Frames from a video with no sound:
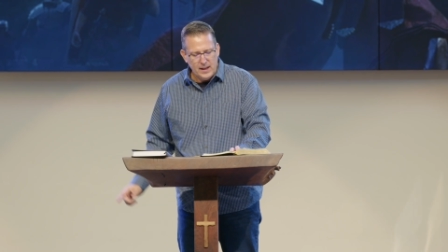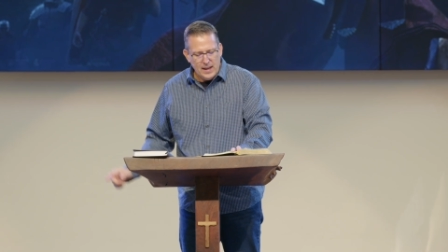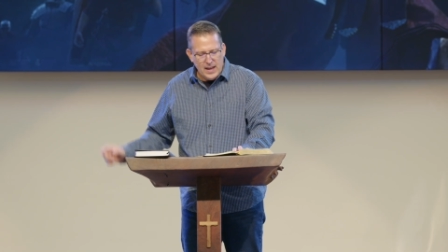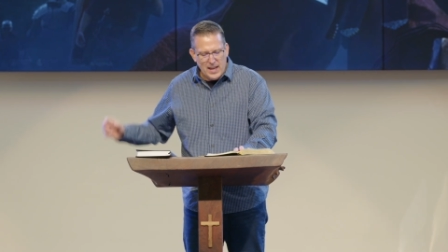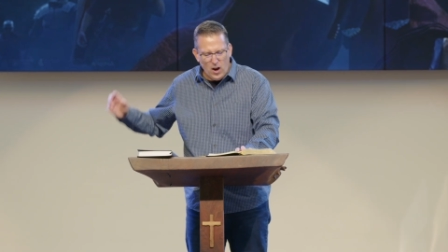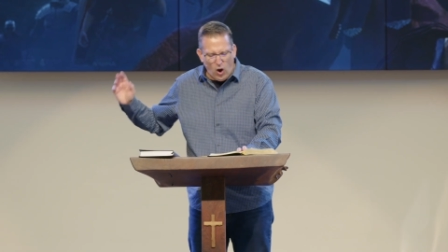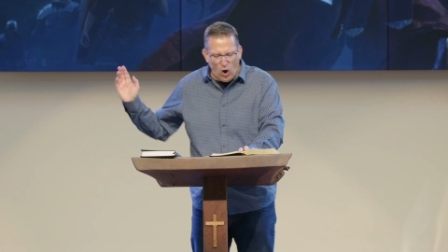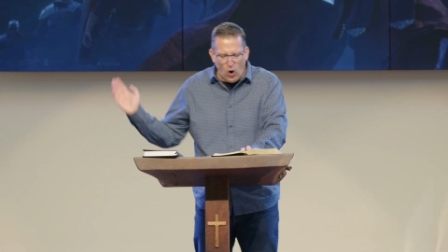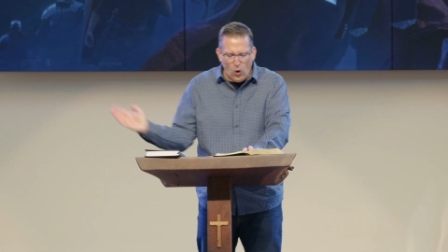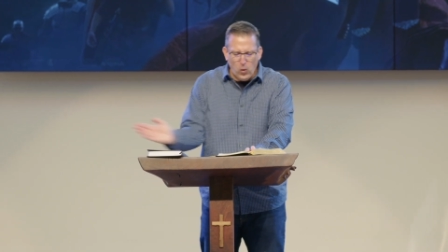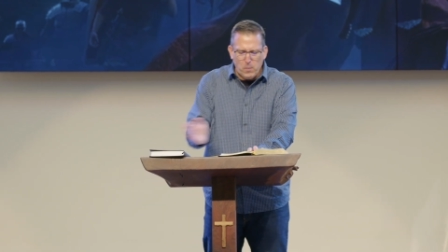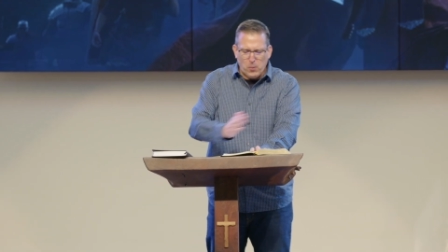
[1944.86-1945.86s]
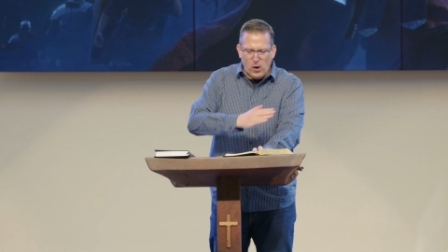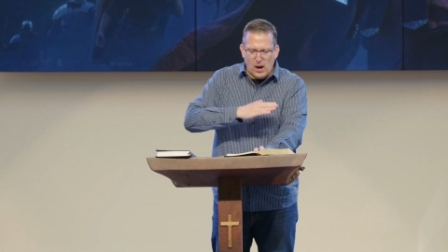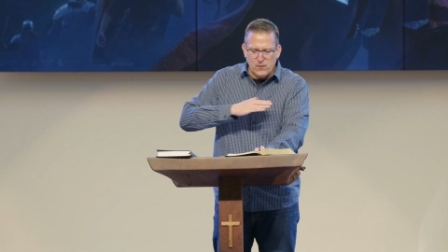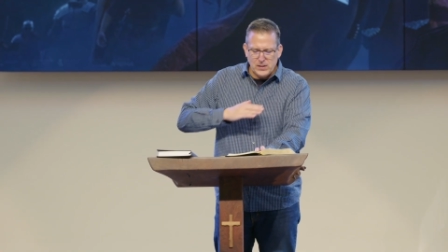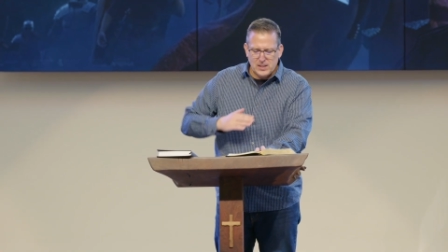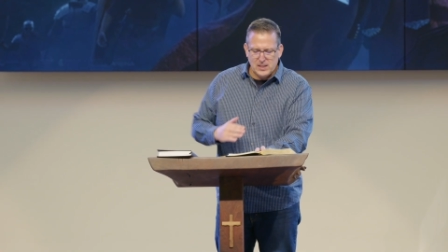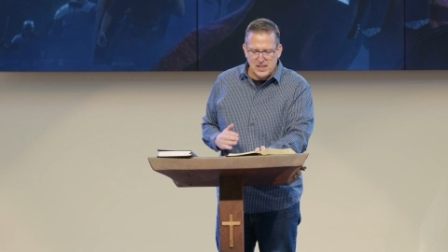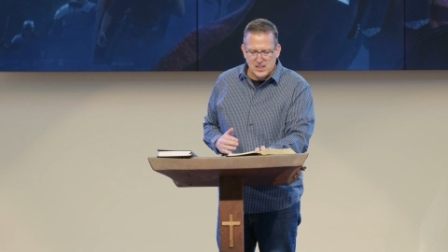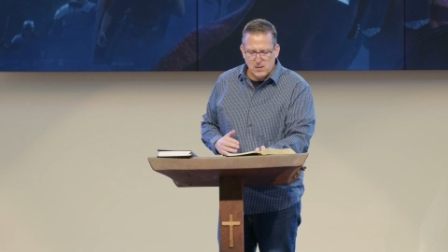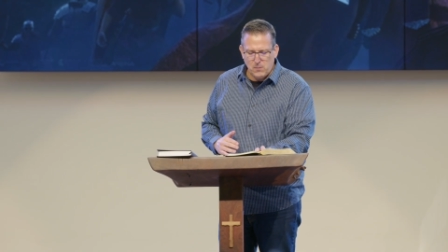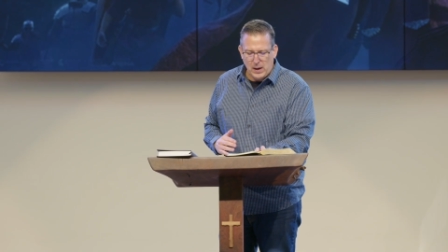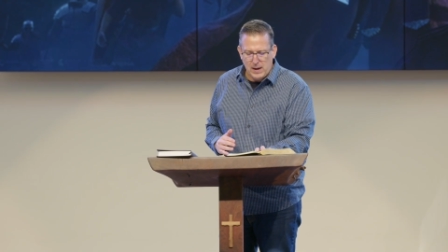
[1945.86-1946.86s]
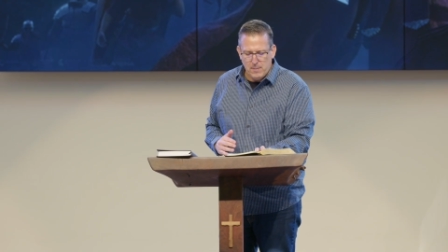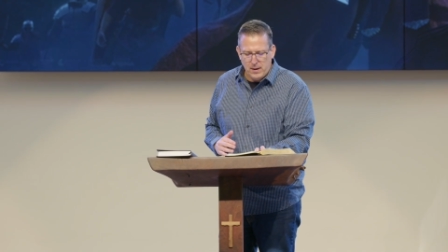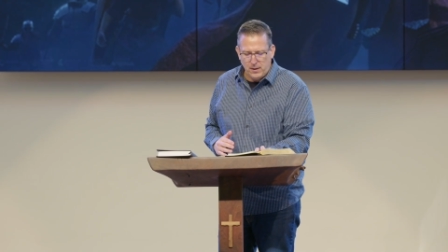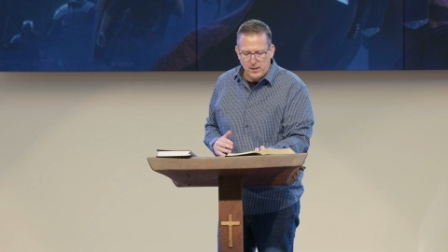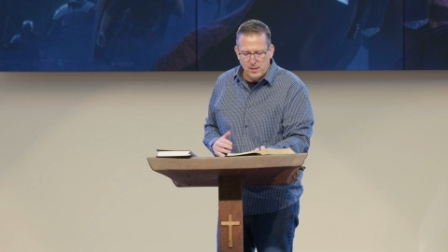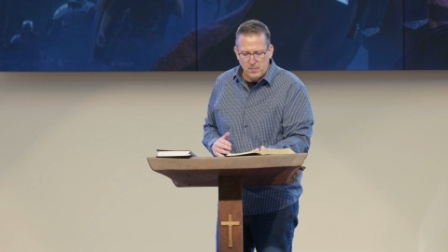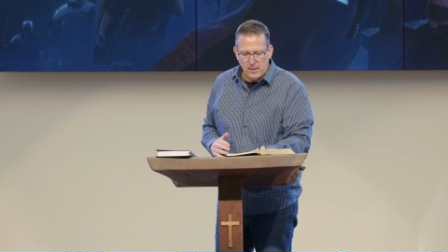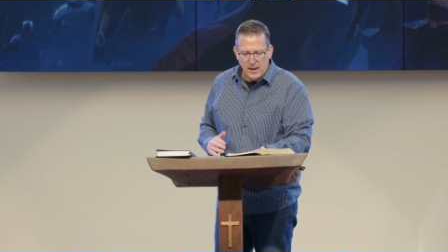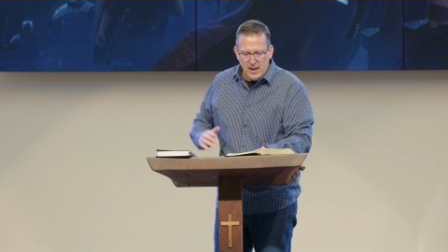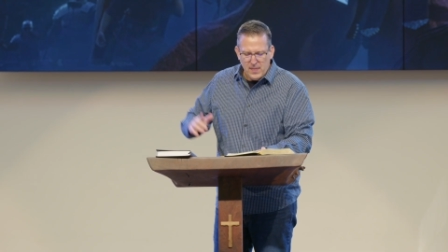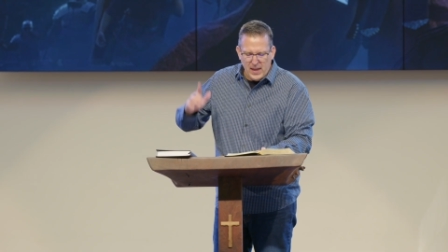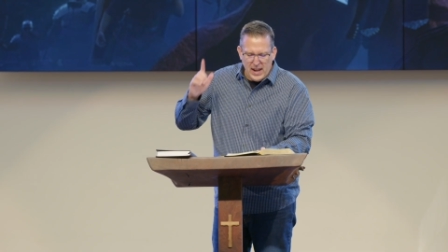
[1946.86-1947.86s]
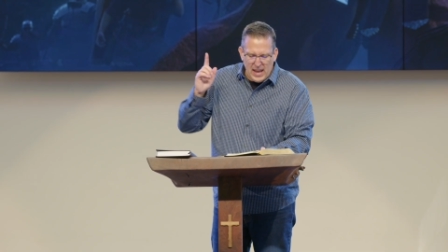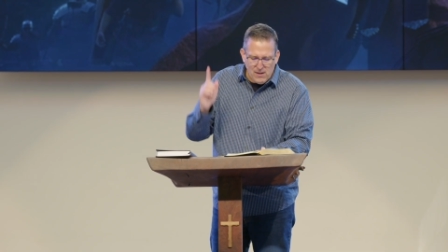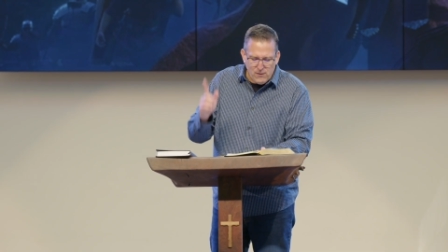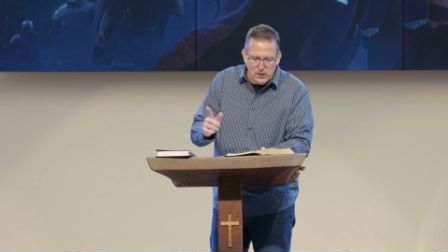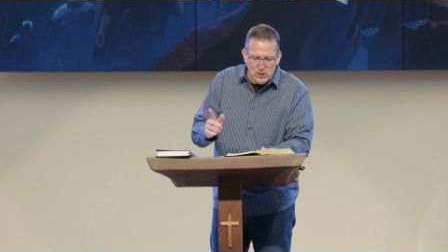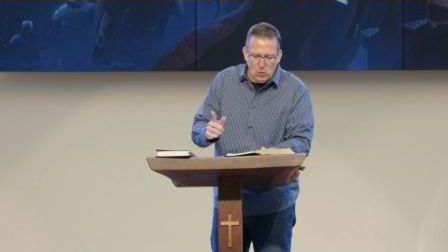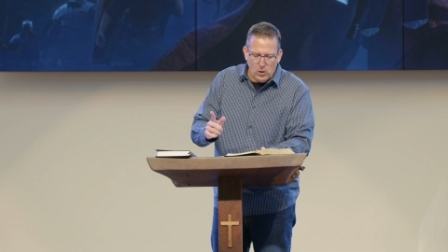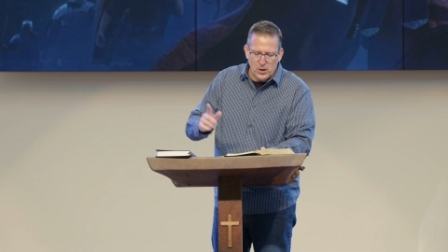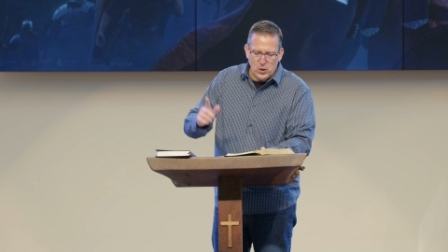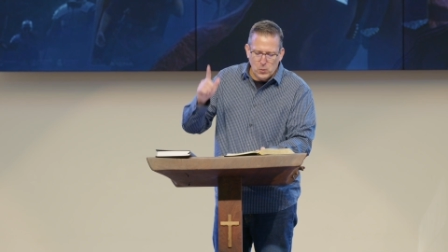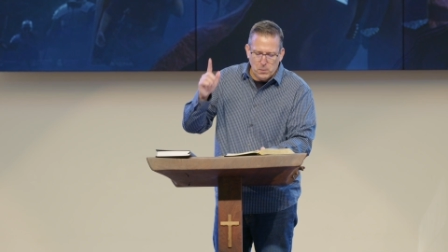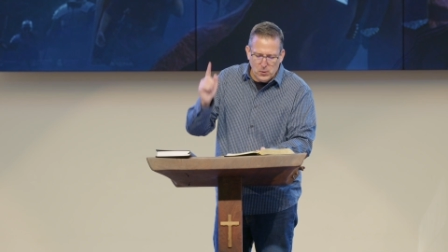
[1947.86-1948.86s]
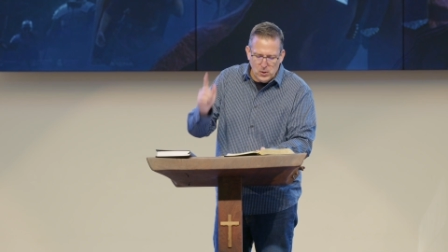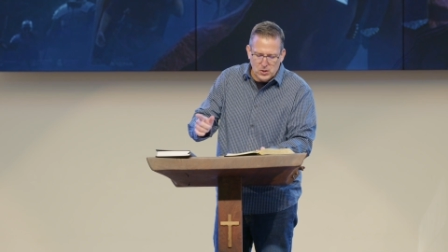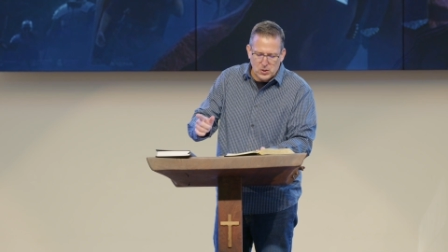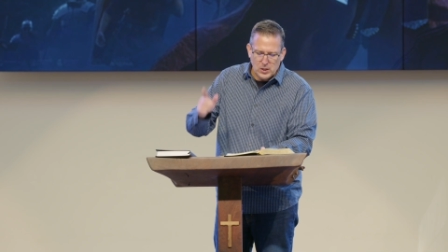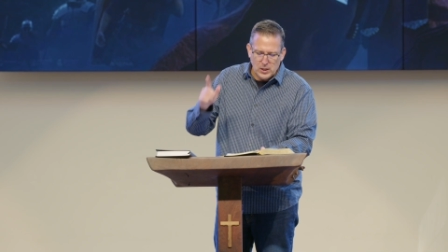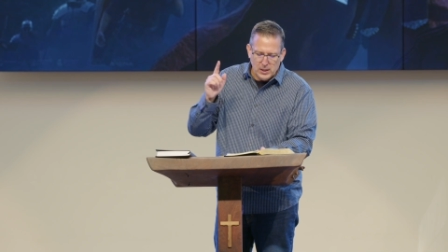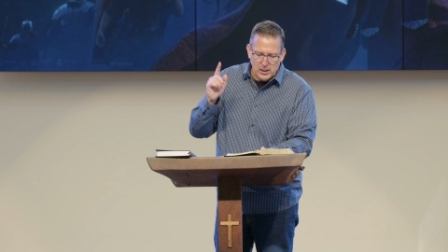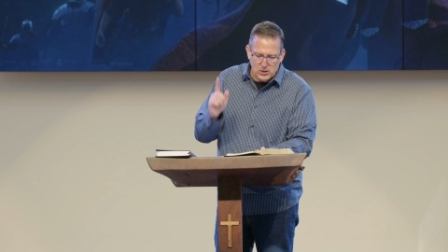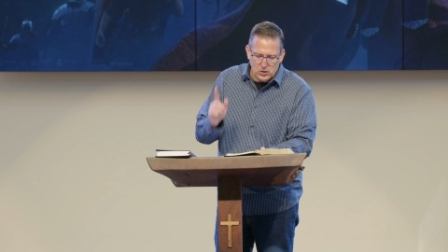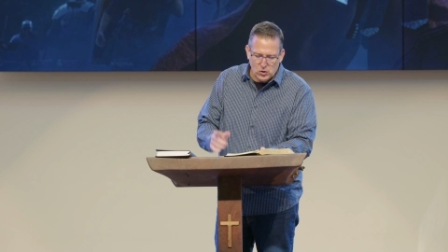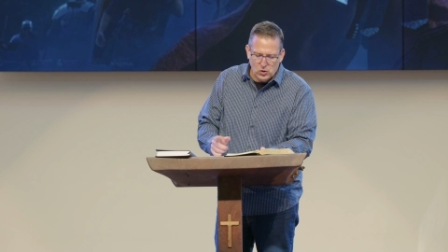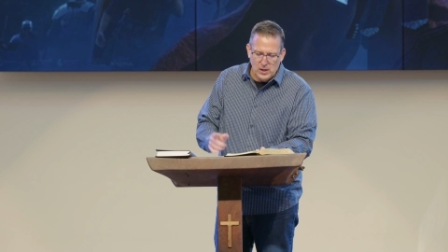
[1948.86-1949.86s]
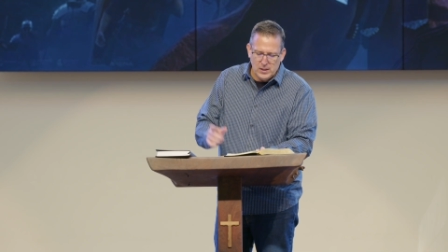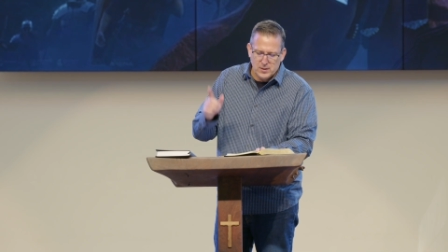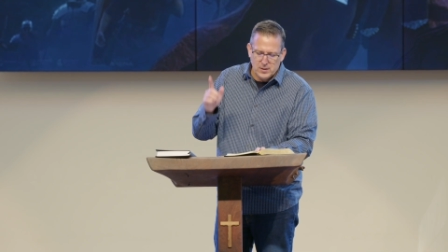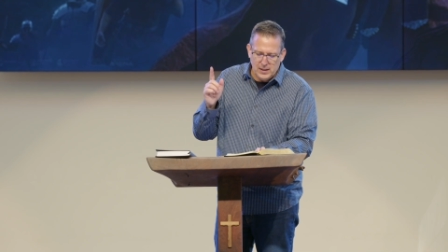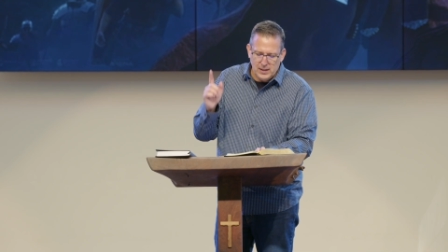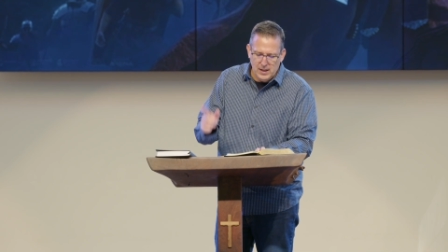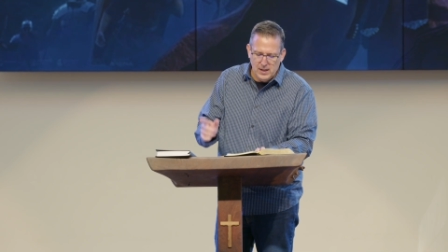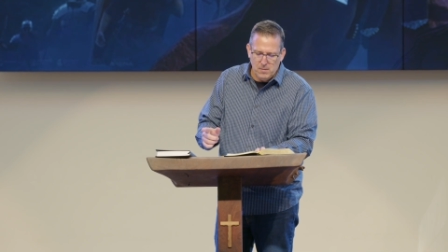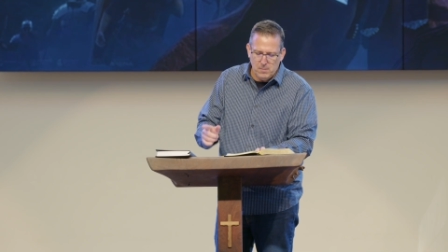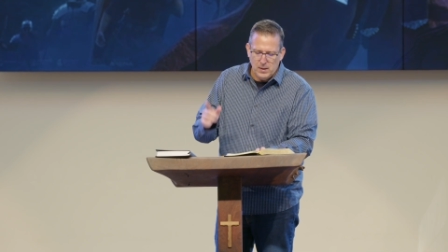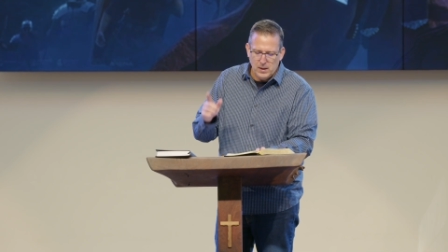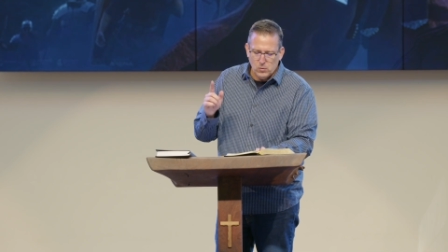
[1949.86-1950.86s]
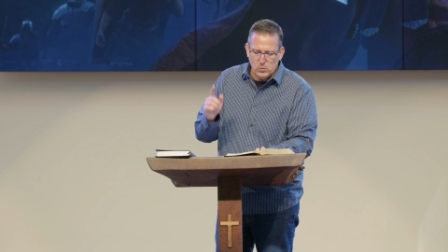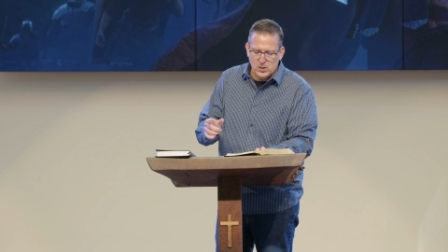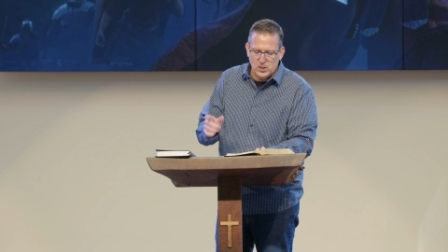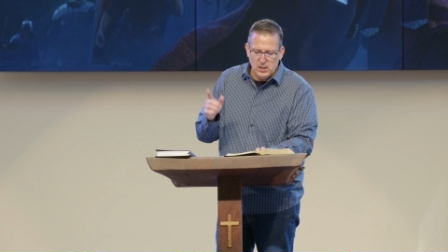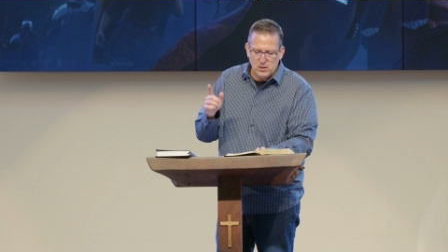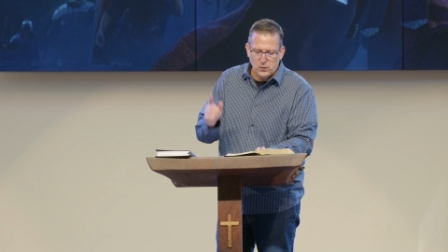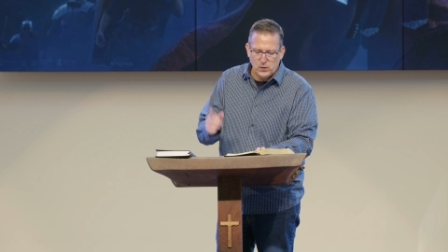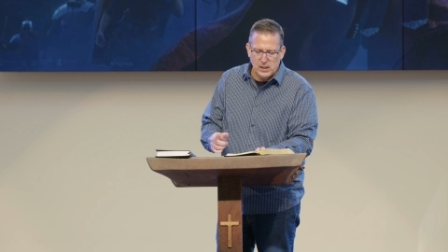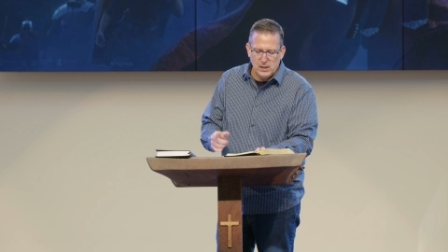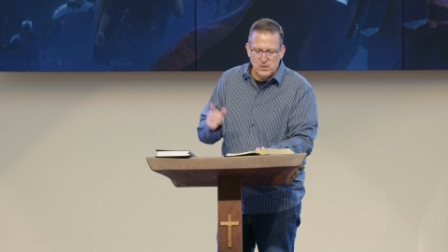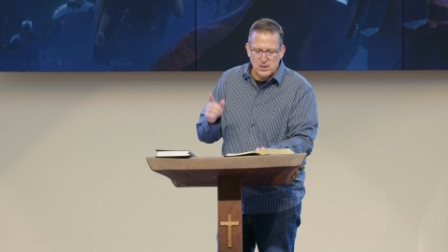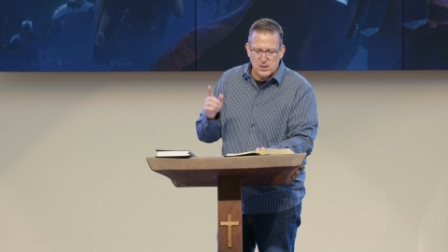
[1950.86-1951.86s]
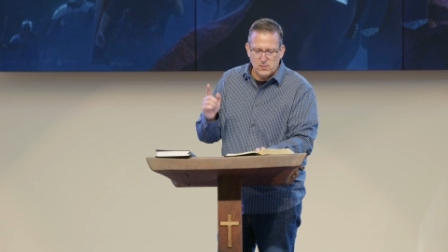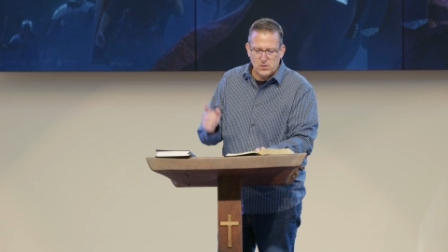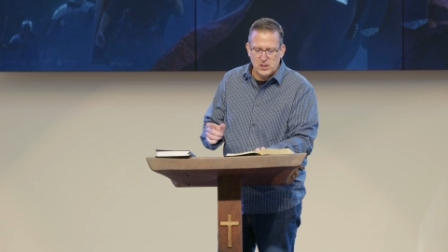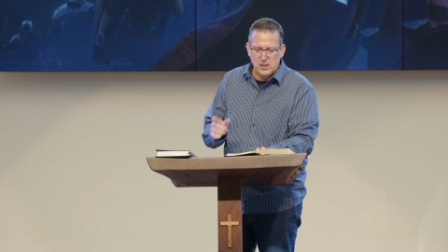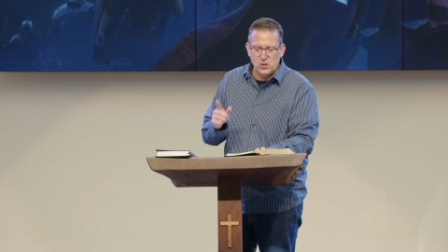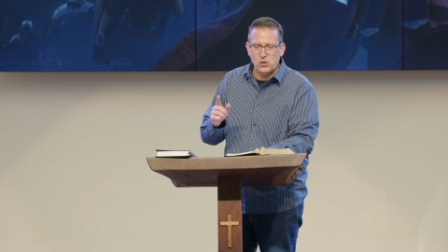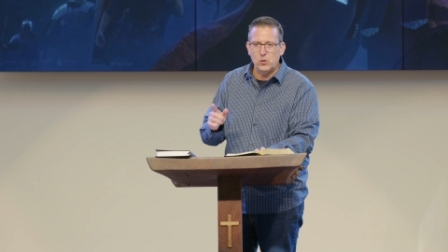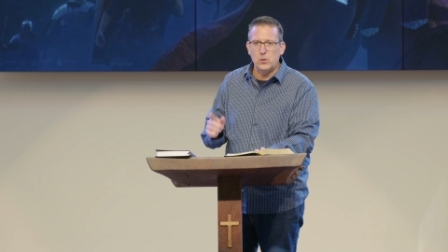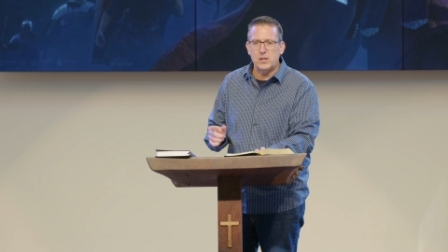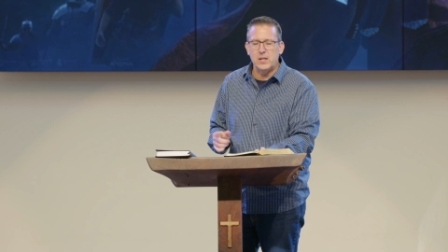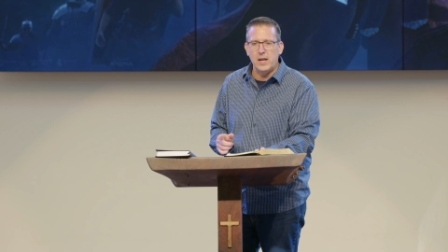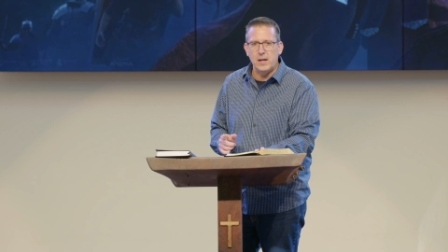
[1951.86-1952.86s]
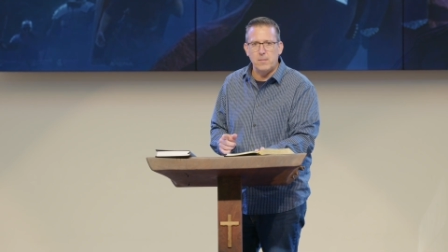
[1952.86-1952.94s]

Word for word: And all the prophets testify about him, that everyone who puts his trust in him receives forgiveness of sins through his name.